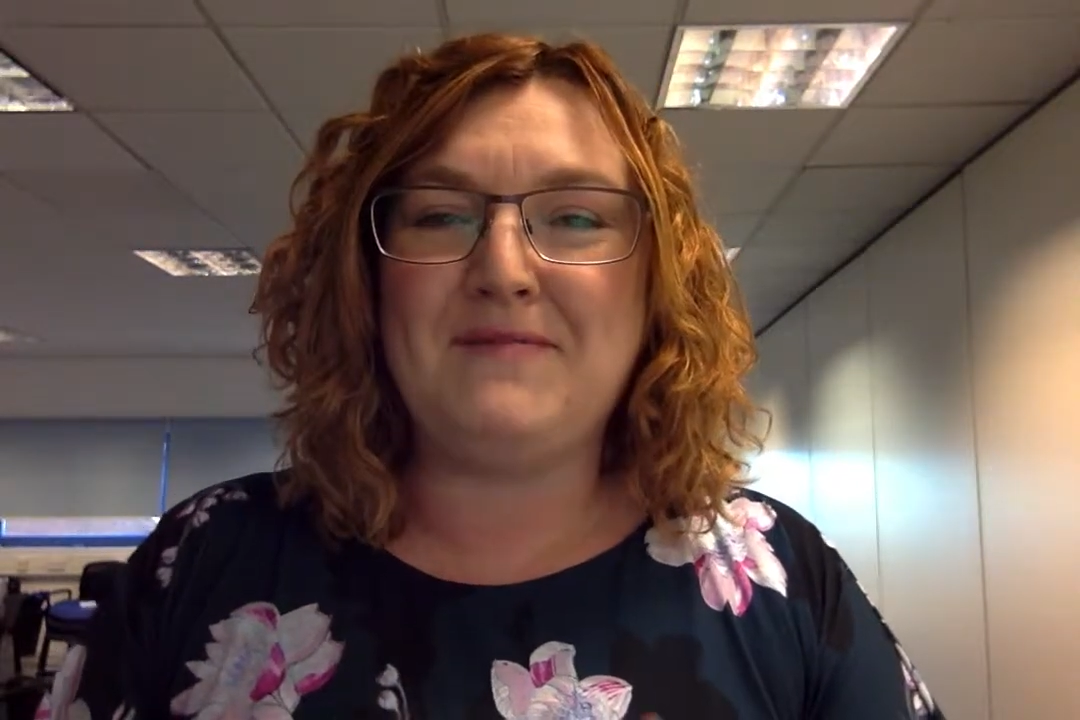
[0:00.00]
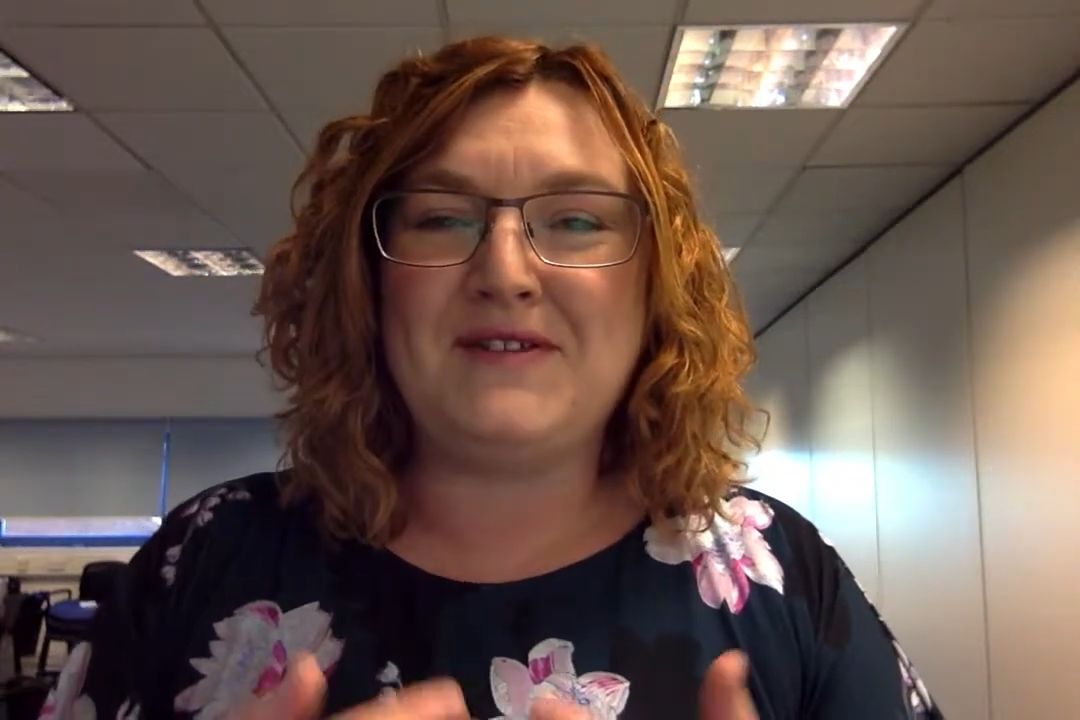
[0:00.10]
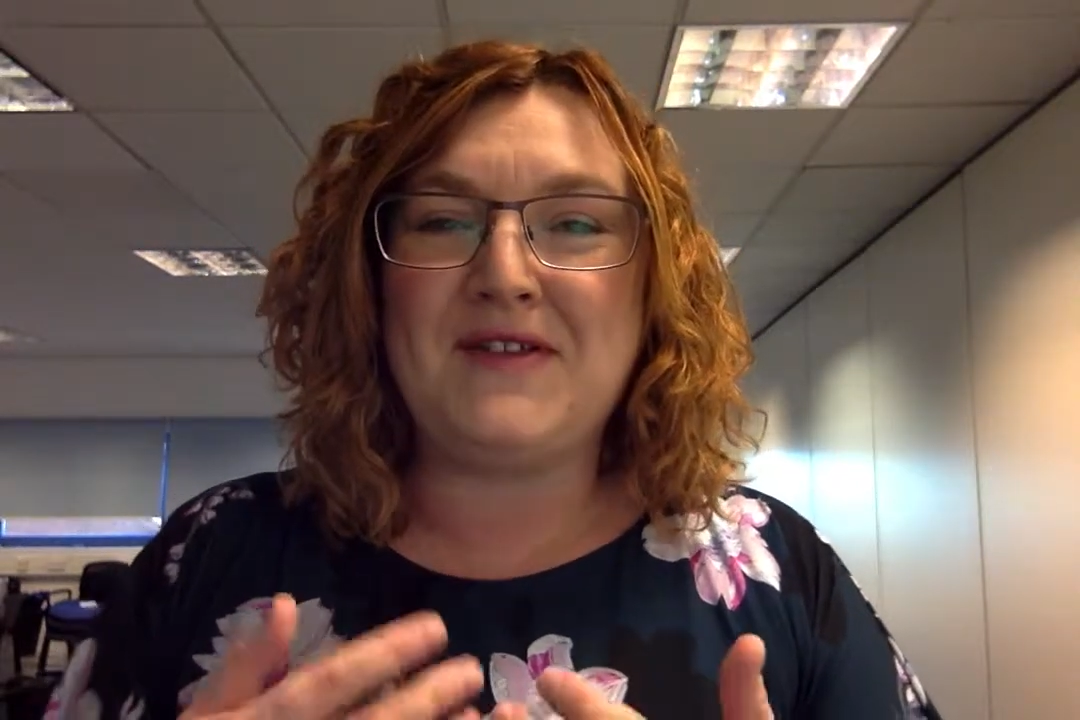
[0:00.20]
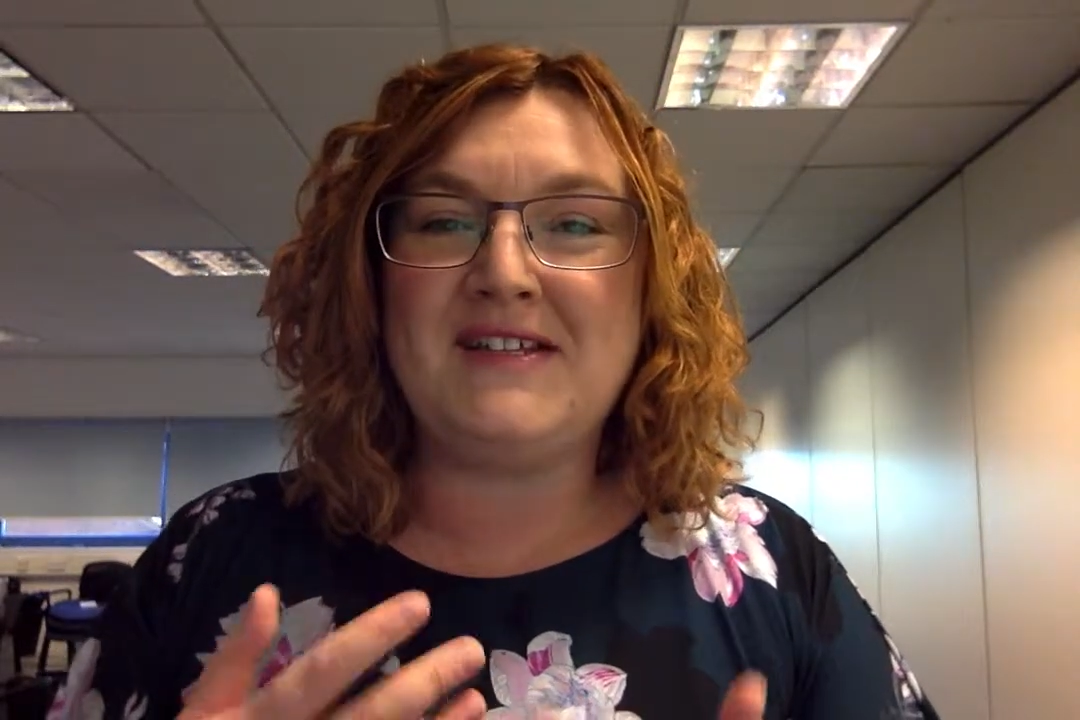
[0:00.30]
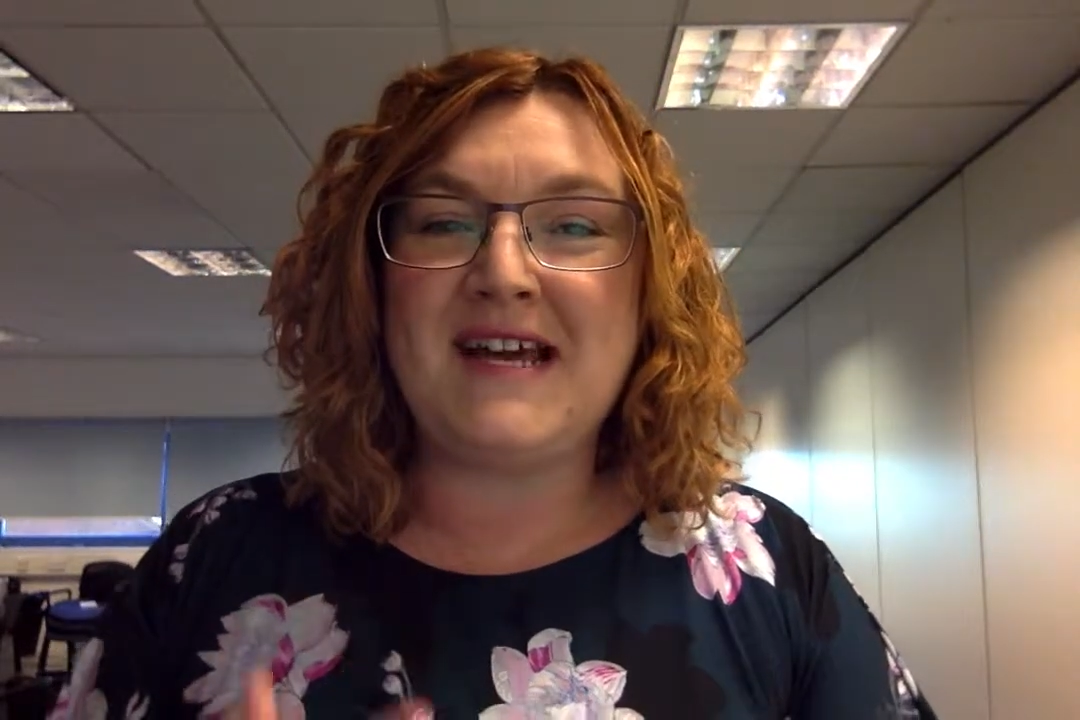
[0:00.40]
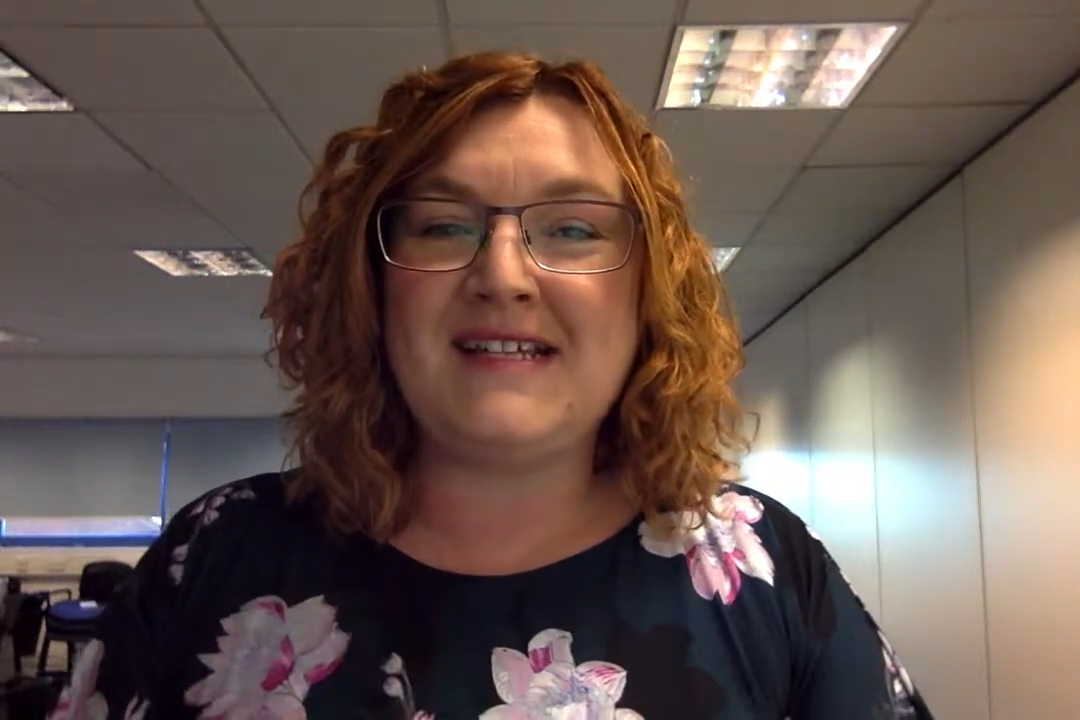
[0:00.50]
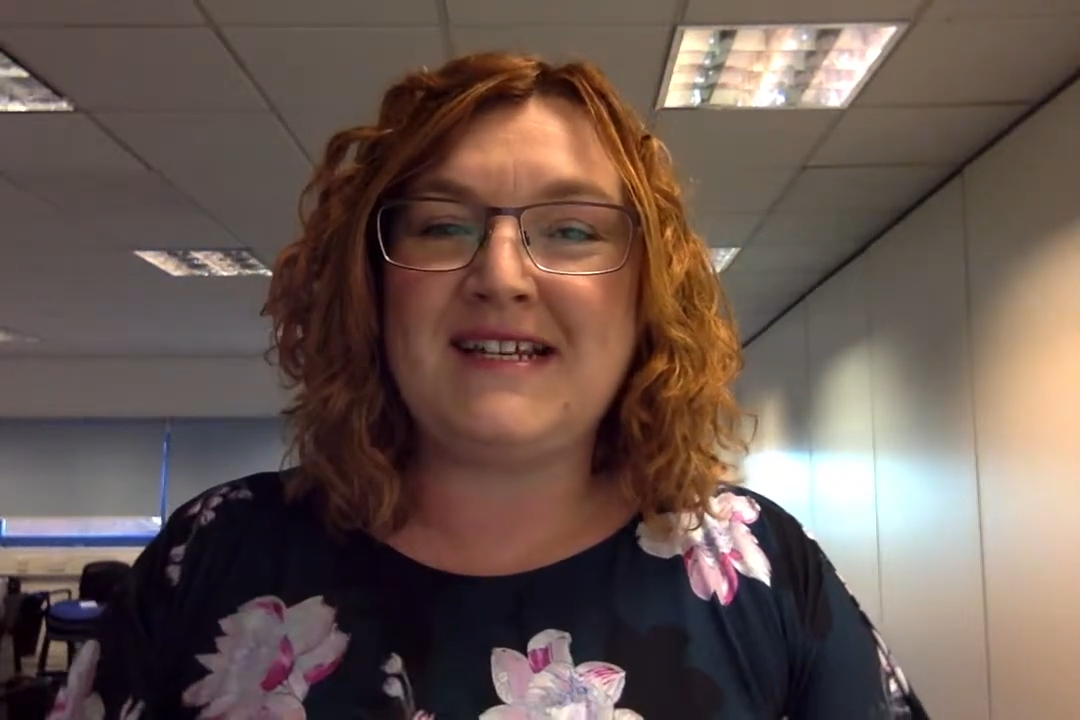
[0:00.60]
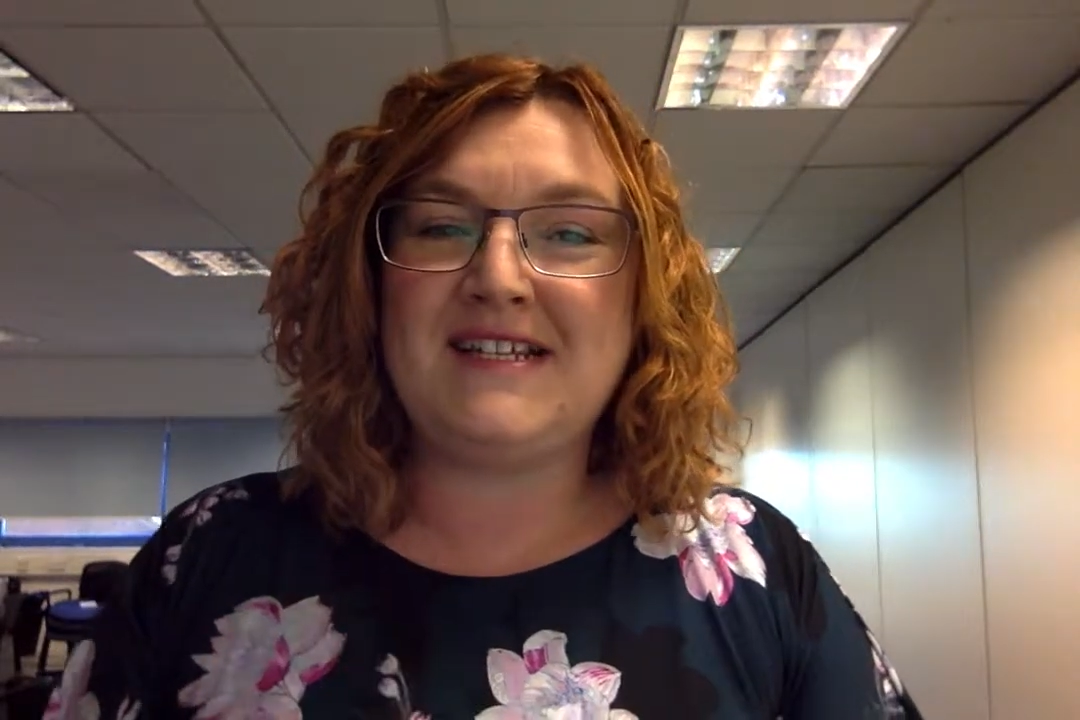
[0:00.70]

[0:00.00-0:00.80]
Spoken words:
So the day is going